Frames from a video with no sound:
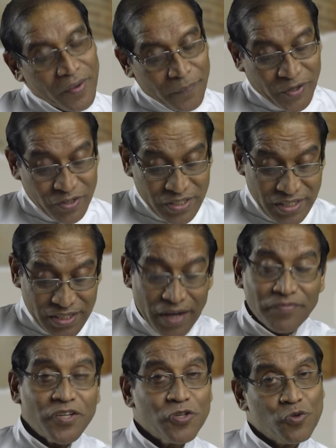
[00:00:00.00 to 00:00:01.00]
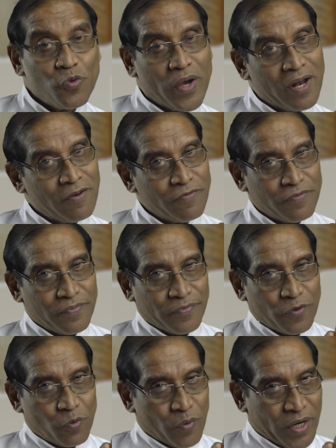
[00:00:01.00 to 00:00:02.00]
because in chapter
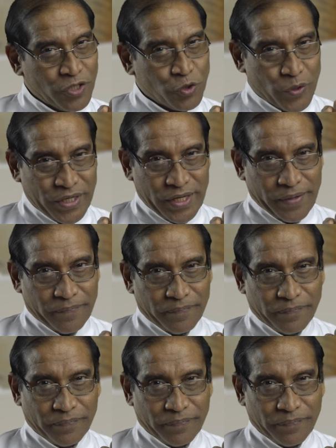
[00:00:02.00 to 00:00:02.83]
12:120